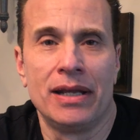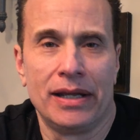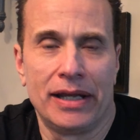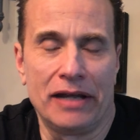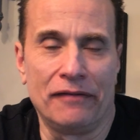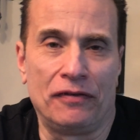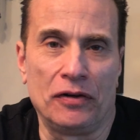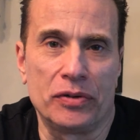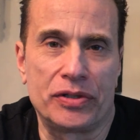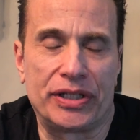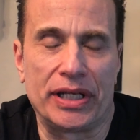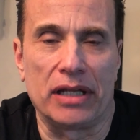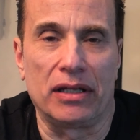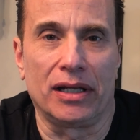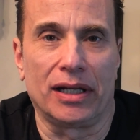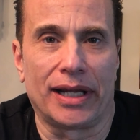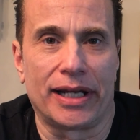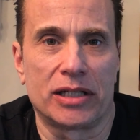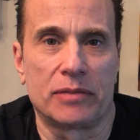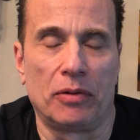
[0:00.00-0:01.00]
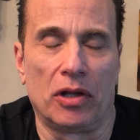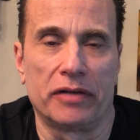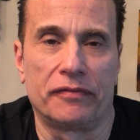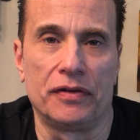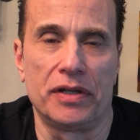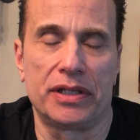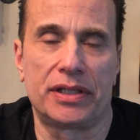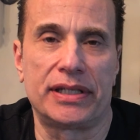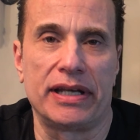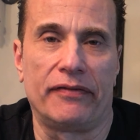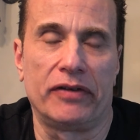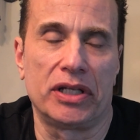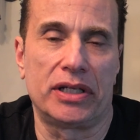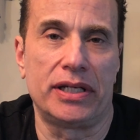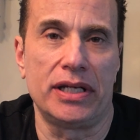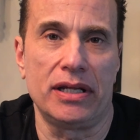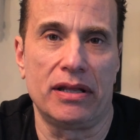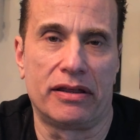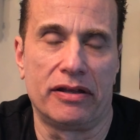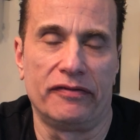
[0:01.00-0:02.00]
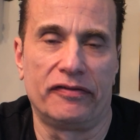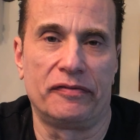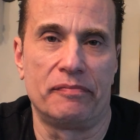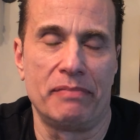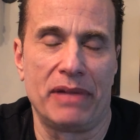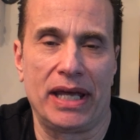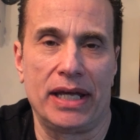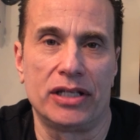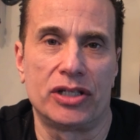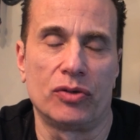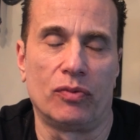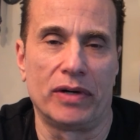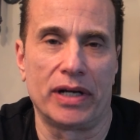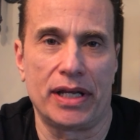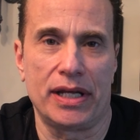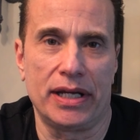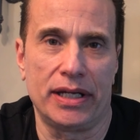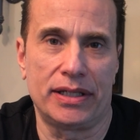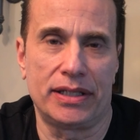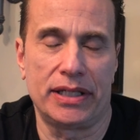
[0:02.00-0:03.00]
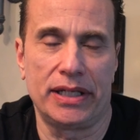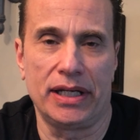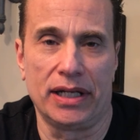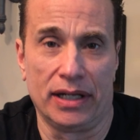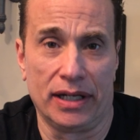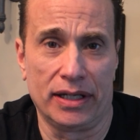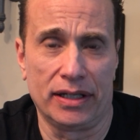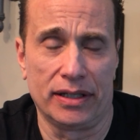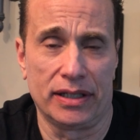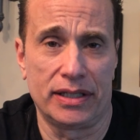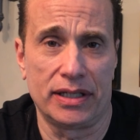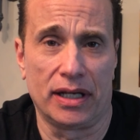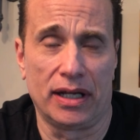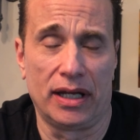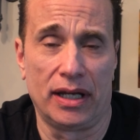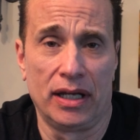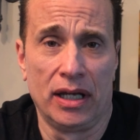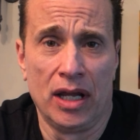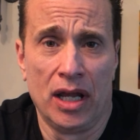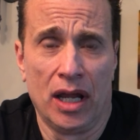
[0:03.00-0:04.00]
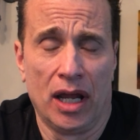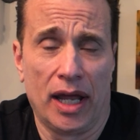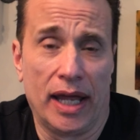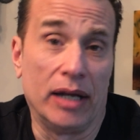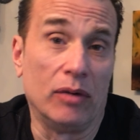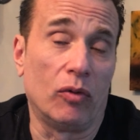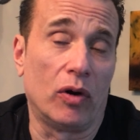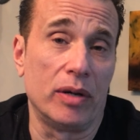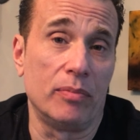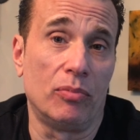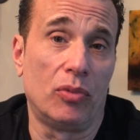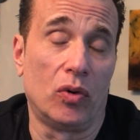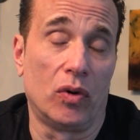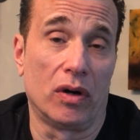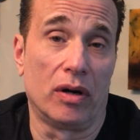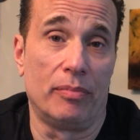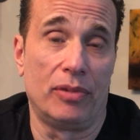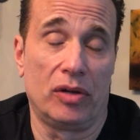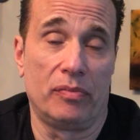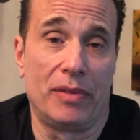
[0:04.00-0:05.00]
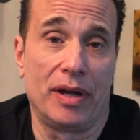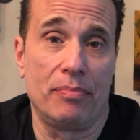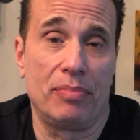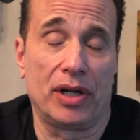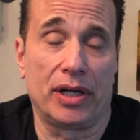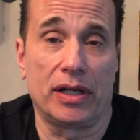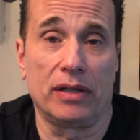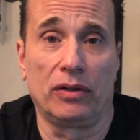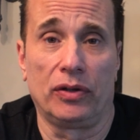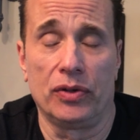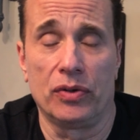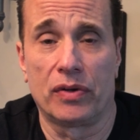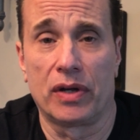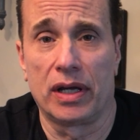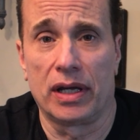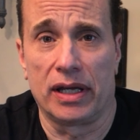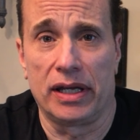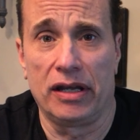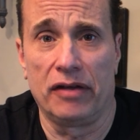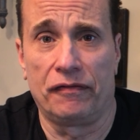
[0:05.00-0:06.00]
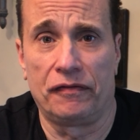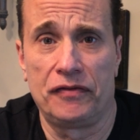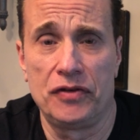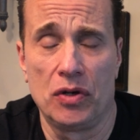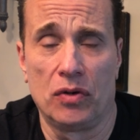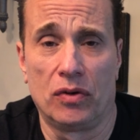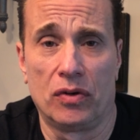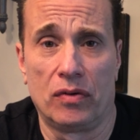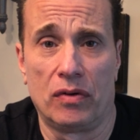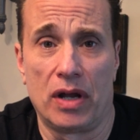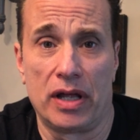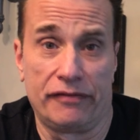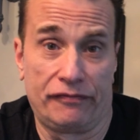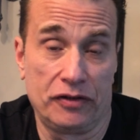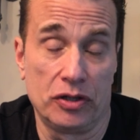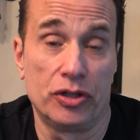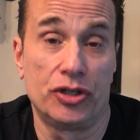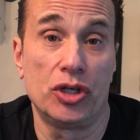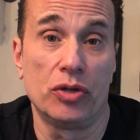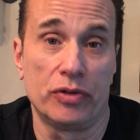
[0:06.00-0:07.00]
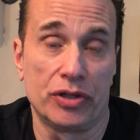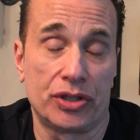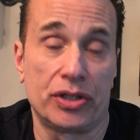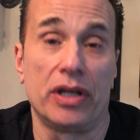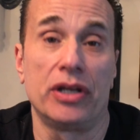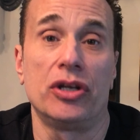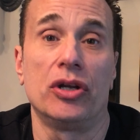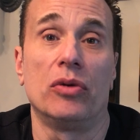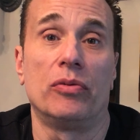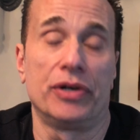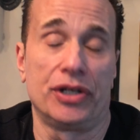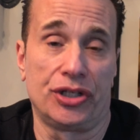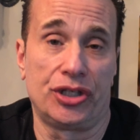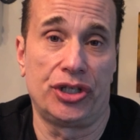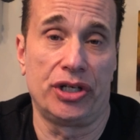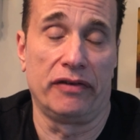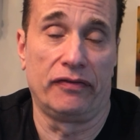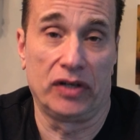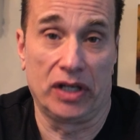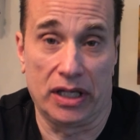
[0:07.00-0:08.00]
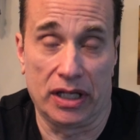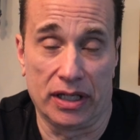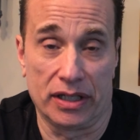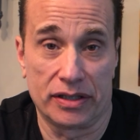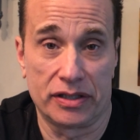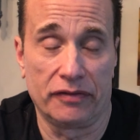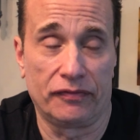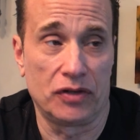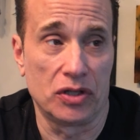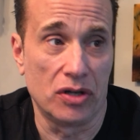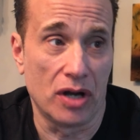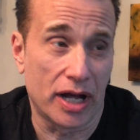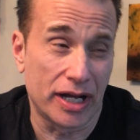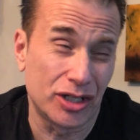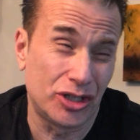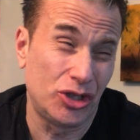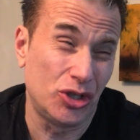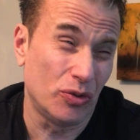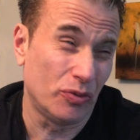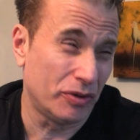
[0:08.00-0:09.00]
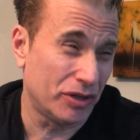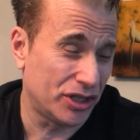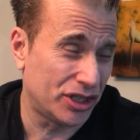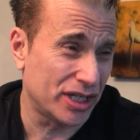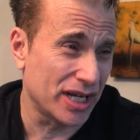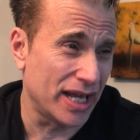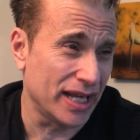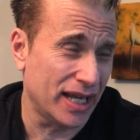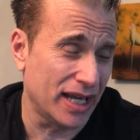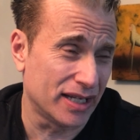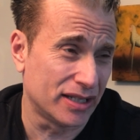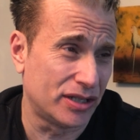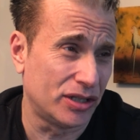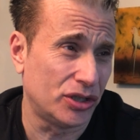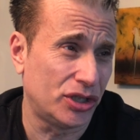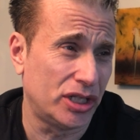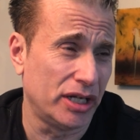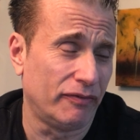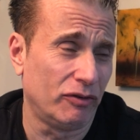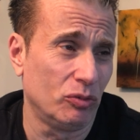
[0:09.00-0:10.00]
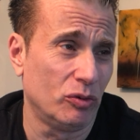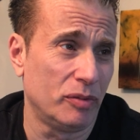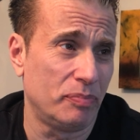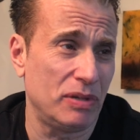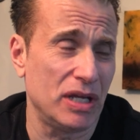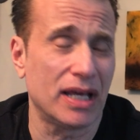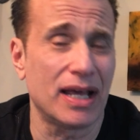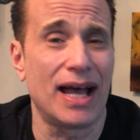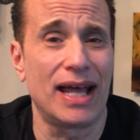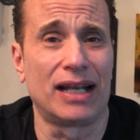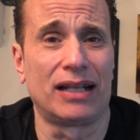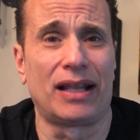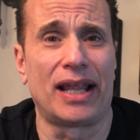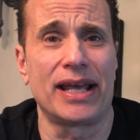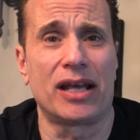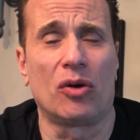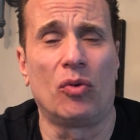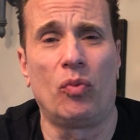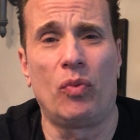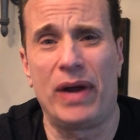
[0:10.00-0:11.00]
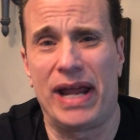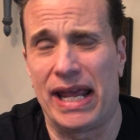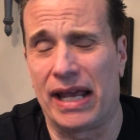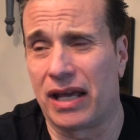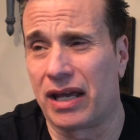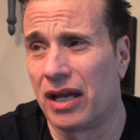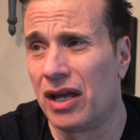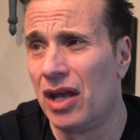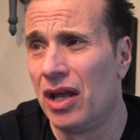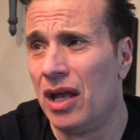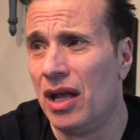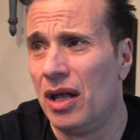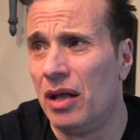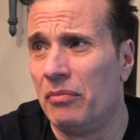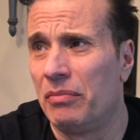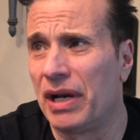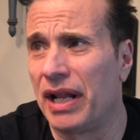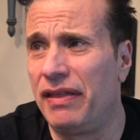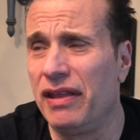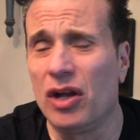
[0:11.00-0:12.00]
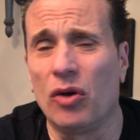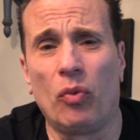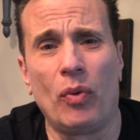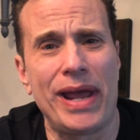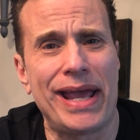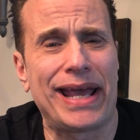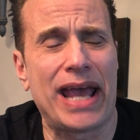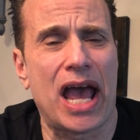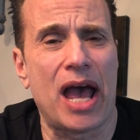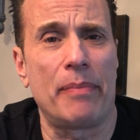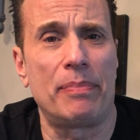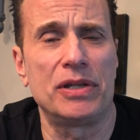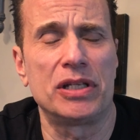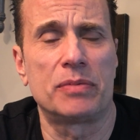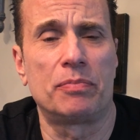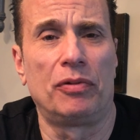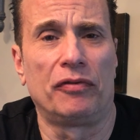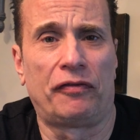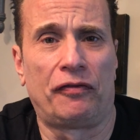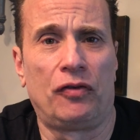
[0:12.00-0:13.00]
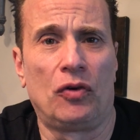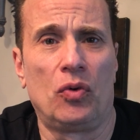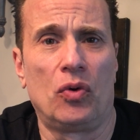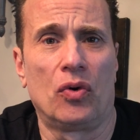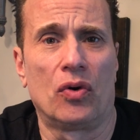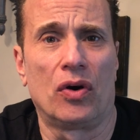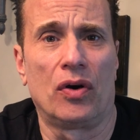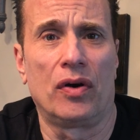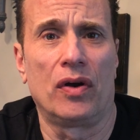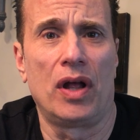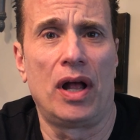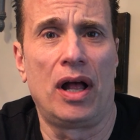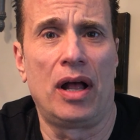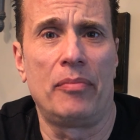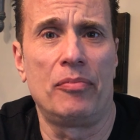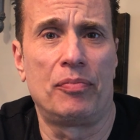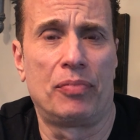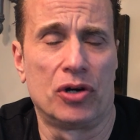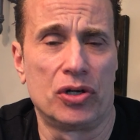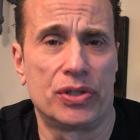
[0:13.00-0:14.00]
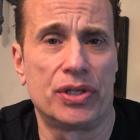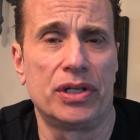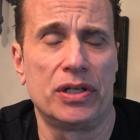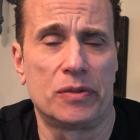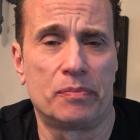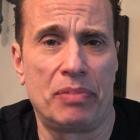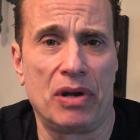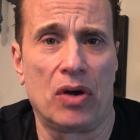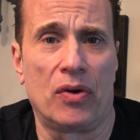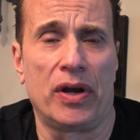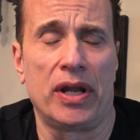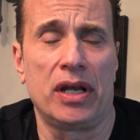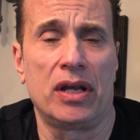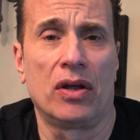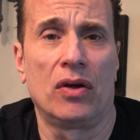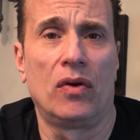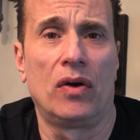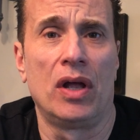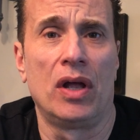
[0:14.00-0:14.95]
Hey folks, Daily Landsblog for the 17th of May 2018, and one more about my buddy Luke. If you're Jewish, then you know what a Shiva is. If you're not Jewish, I guess a Shiva would be kind of like a wake. But I think a wake happens before a person is buried.